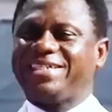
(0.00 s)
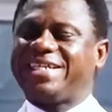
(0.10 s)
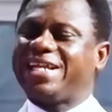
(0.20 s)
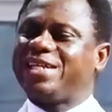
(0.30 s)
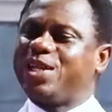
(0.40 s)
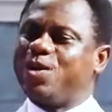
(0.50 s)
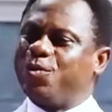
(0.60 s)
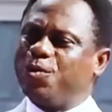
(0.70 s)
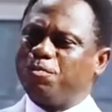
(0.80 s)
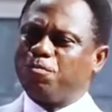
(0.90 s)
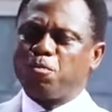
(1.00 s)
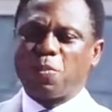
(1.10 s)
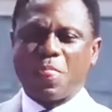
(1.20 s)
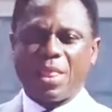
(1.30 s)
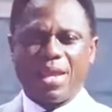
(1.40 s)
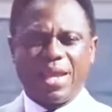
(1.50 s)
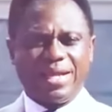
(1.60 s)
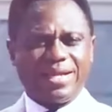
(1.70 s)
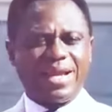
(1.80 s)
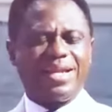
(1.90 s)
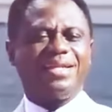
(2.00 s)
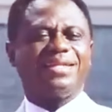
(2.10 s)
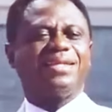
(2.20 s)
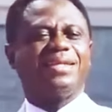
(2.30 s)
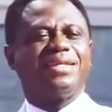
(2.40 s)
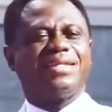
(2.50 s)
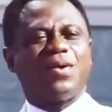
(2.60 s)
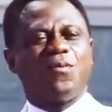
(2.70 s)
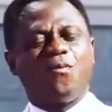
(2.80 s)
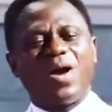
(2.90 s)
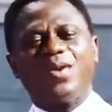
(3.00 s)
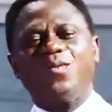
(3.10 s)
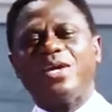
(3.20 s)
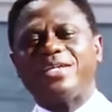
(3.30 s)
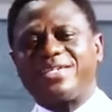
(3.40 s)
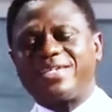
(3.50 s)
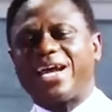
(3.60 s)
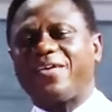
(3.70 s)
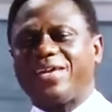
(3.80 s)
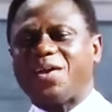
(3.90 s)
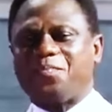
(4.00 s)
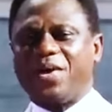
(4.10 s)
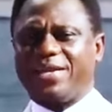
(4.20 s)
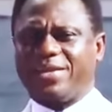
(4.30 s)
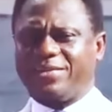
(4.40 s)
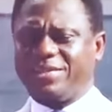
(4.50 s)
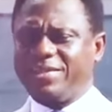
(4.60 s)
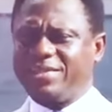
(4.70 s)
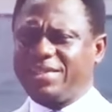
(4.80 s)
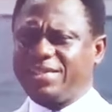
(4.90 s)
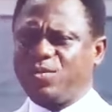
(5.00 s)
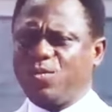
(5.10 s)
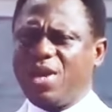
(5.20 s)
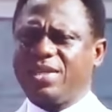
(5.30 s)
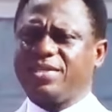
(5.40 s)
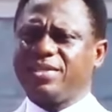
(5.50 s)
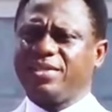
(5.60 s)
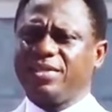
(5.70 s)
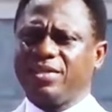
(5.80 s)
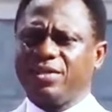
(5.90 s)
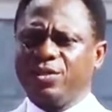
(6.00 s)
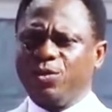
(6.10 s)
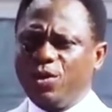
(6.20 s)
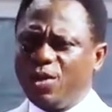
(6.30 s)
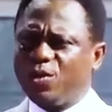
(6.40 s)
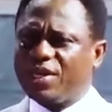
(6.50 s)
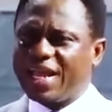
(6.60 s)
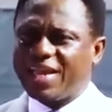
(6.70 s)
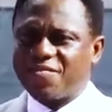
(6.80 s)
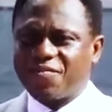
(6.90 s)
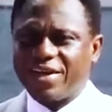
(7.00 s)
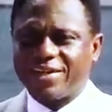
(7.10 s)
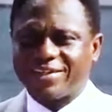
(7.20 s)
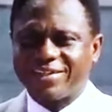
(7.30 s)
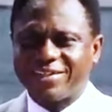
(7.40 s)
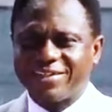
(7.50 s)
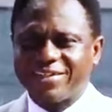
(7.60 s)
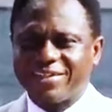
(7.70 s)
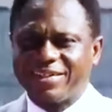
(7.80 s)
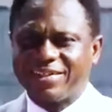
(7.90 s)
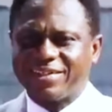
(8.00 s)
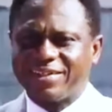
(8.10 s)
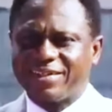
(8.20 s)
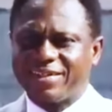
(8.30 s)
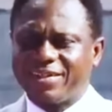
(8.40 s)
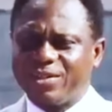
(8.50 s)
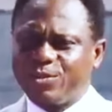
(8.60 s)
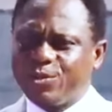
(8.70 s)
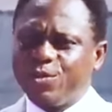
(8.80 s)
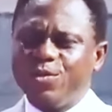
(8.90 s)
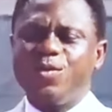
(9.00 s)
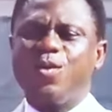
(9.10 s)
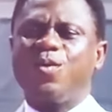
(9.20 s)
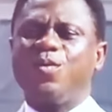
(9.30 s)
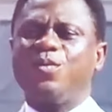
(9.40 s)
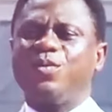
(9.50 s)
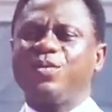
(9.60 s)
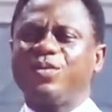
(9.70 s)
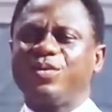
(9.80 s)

entered the room, and then the one who is chairing the panel says, "What? You look like a friend. Do you know